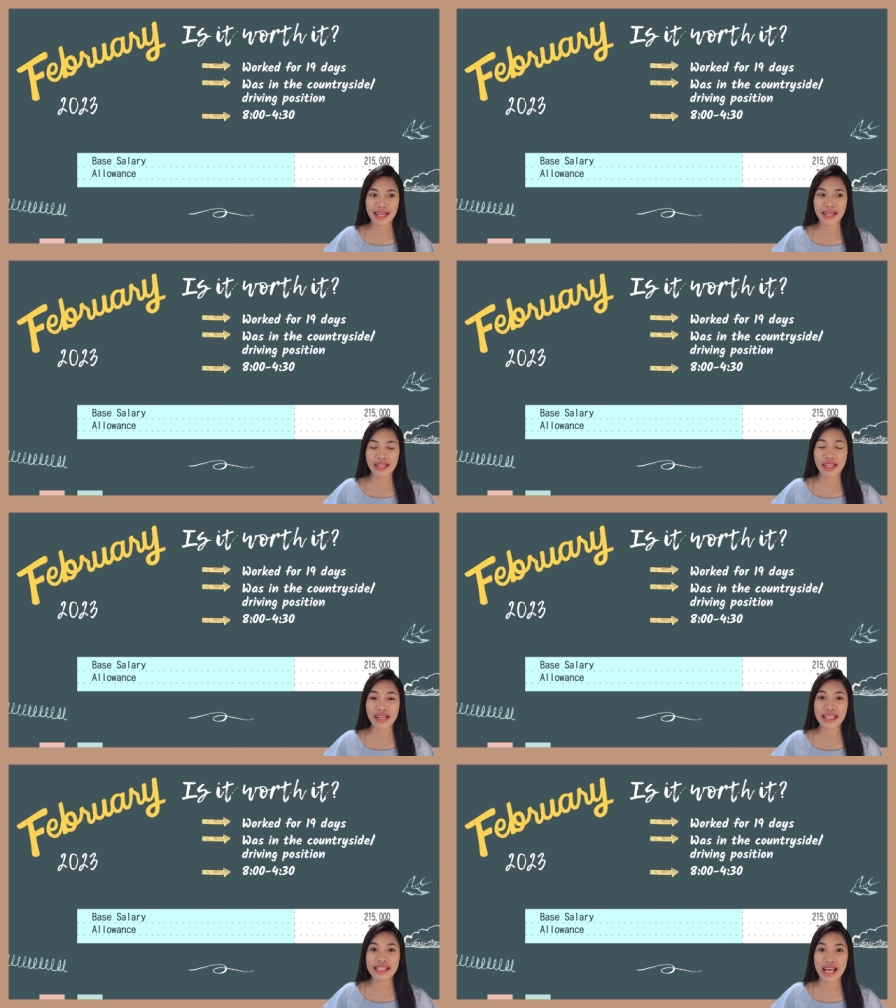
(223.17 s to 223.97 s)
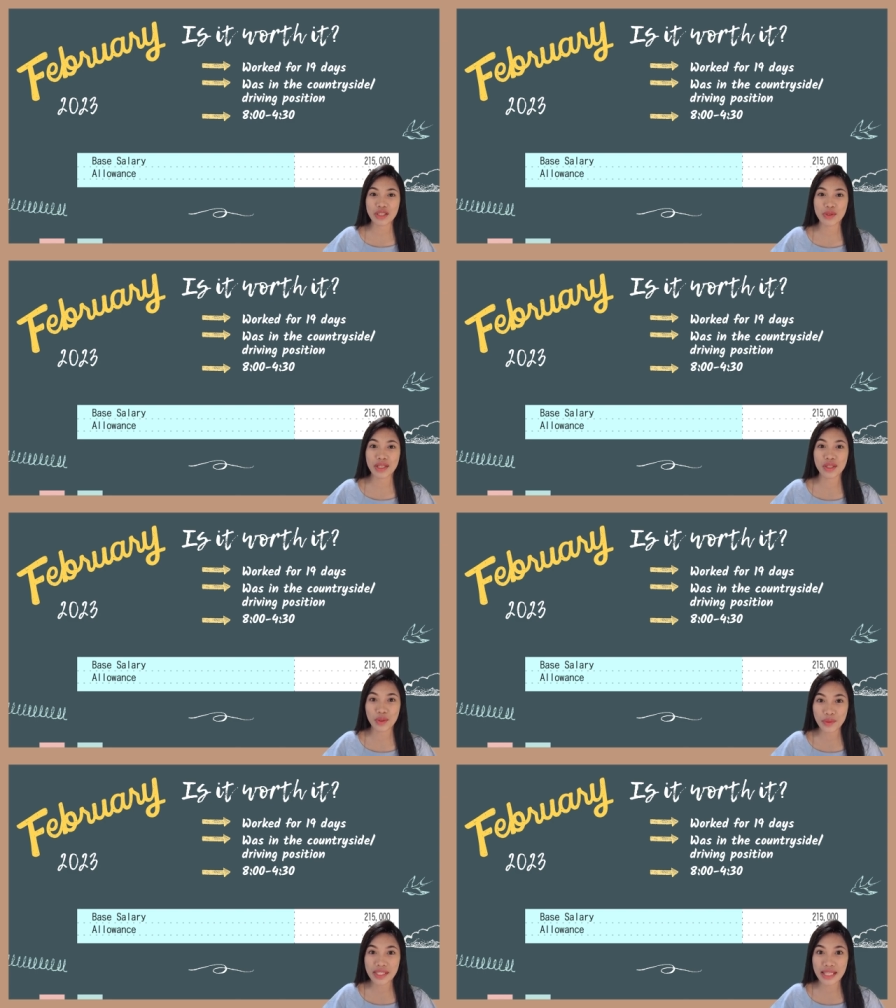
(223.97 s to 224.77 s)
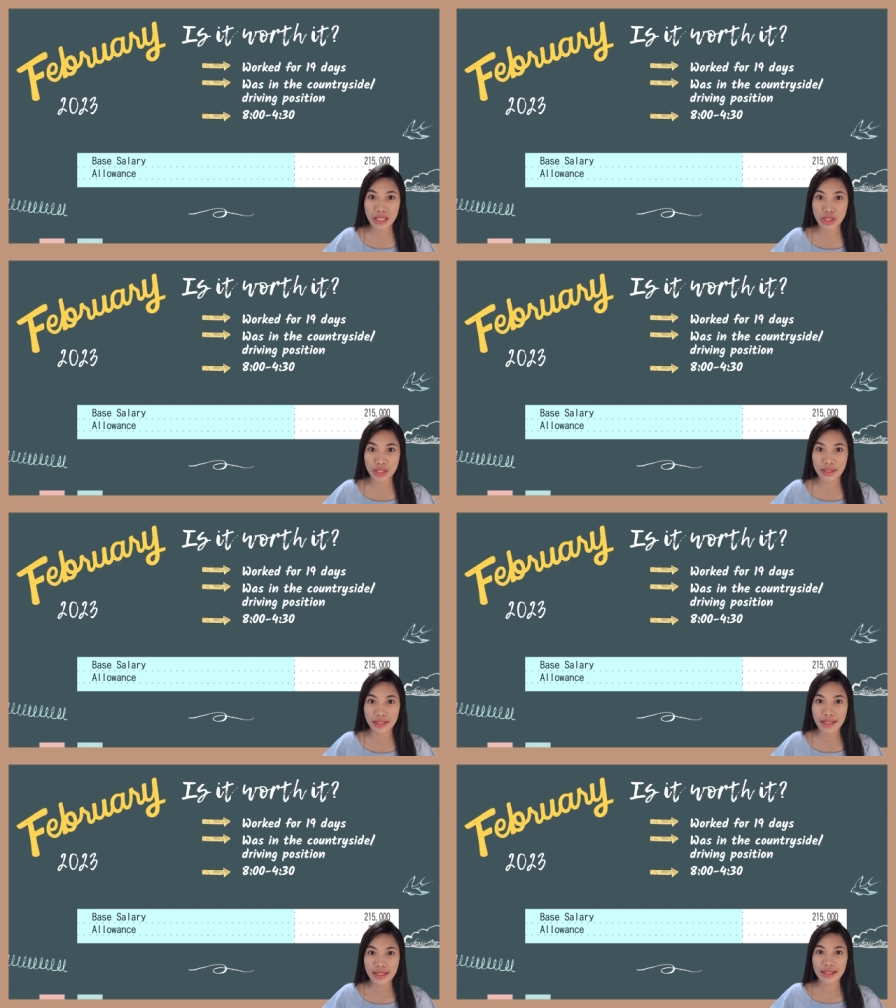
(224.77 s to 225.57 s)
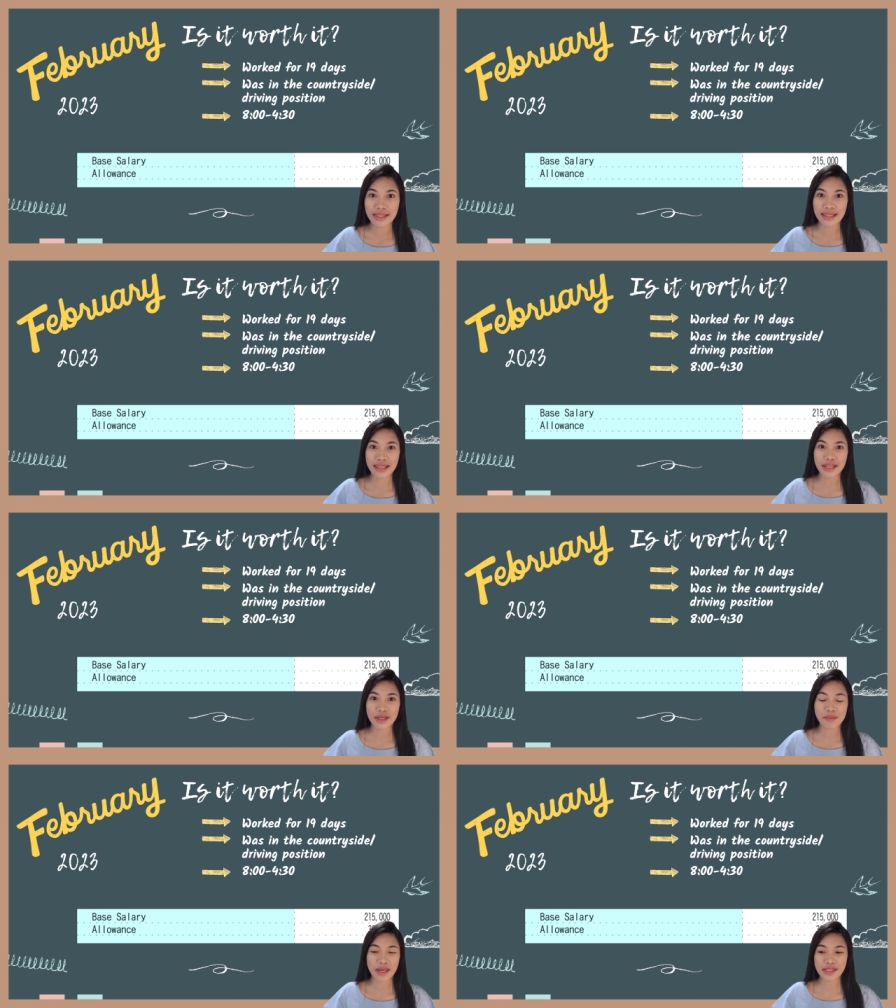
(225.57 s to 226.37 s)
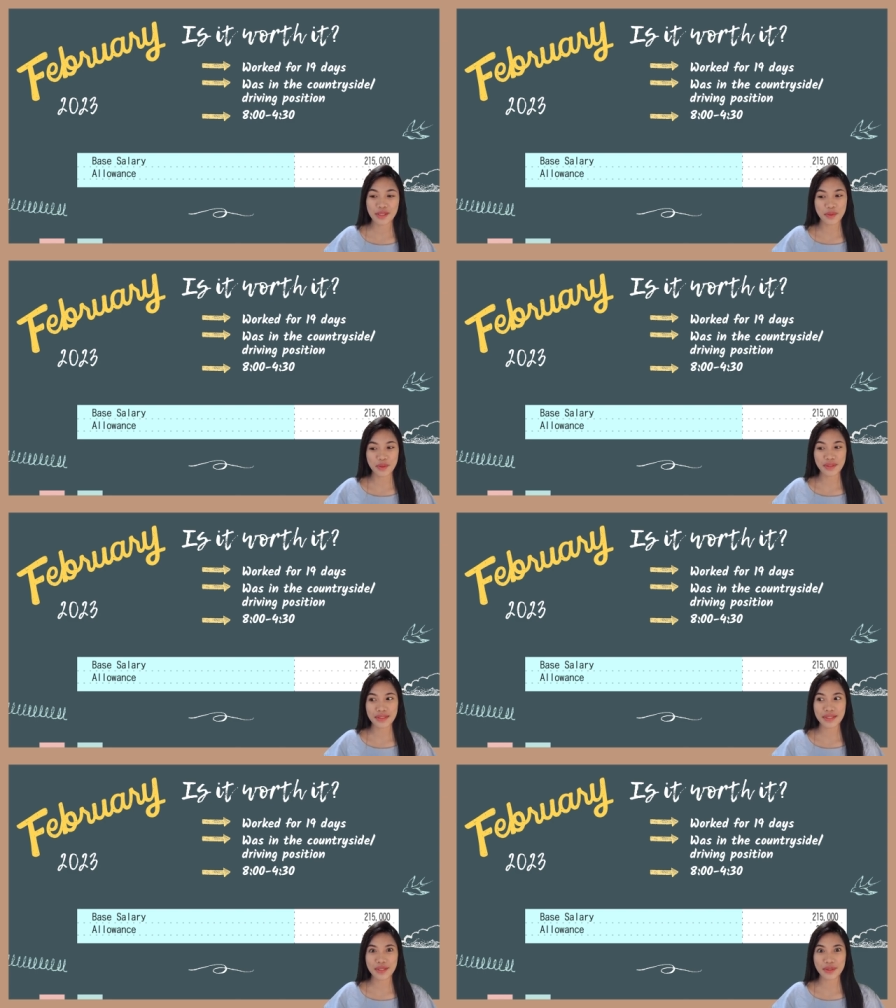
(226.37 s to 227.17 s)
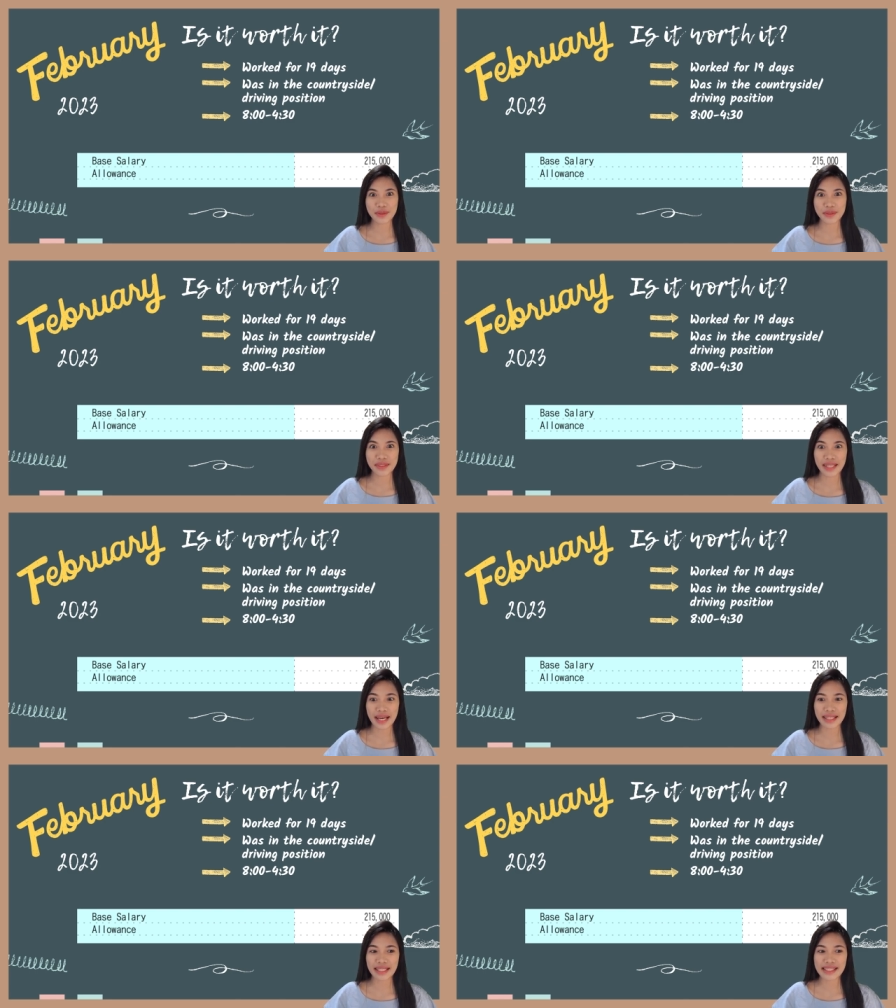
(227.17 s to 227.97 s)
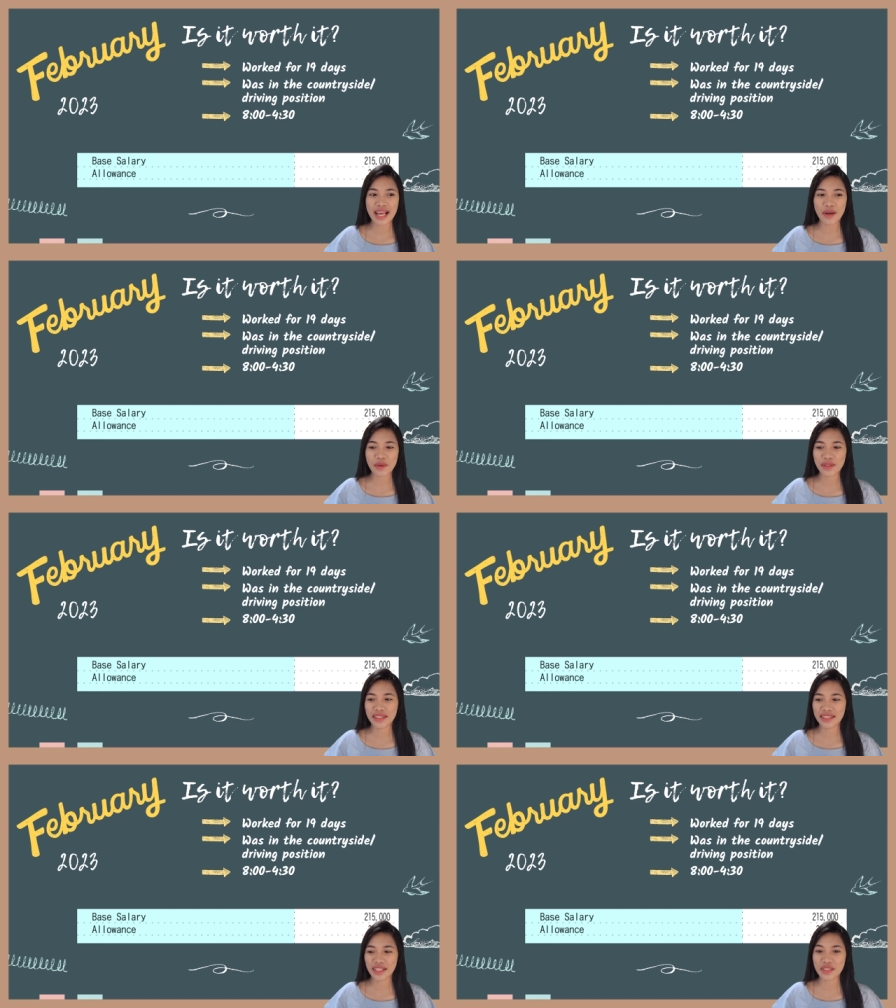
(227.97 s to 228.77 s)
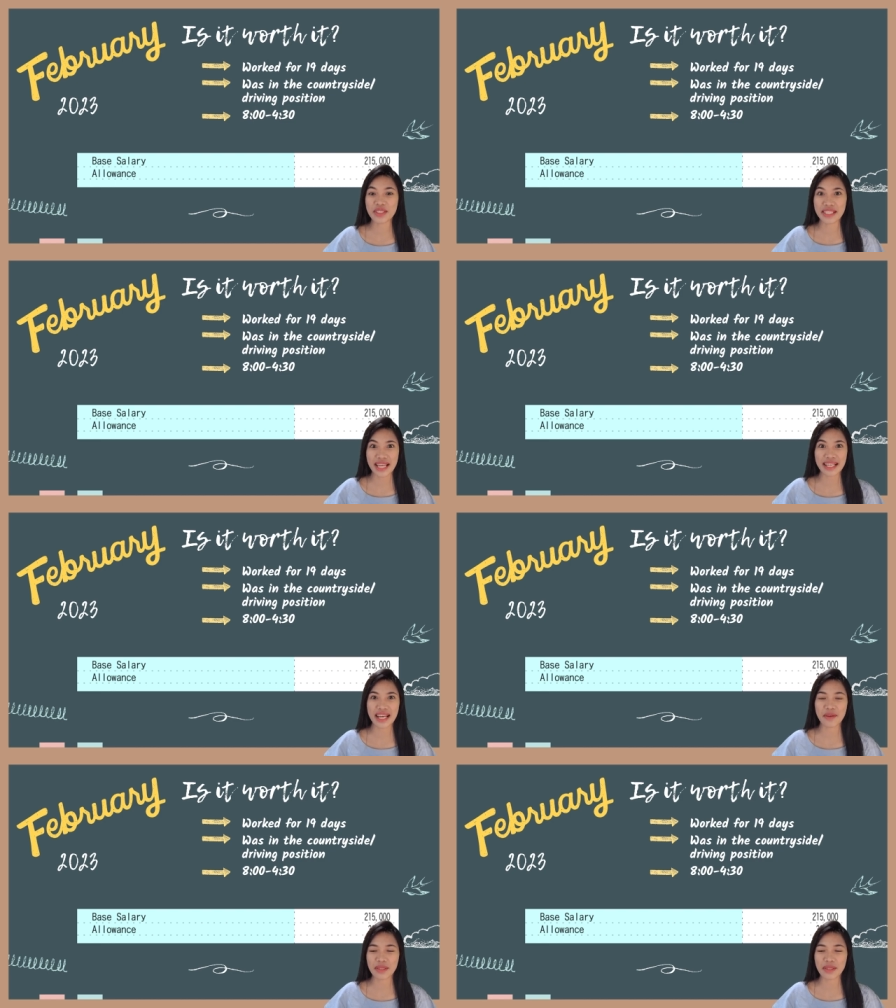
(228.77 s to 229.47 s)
Like, there is actually no station near my school. So yeah, that's how countryside I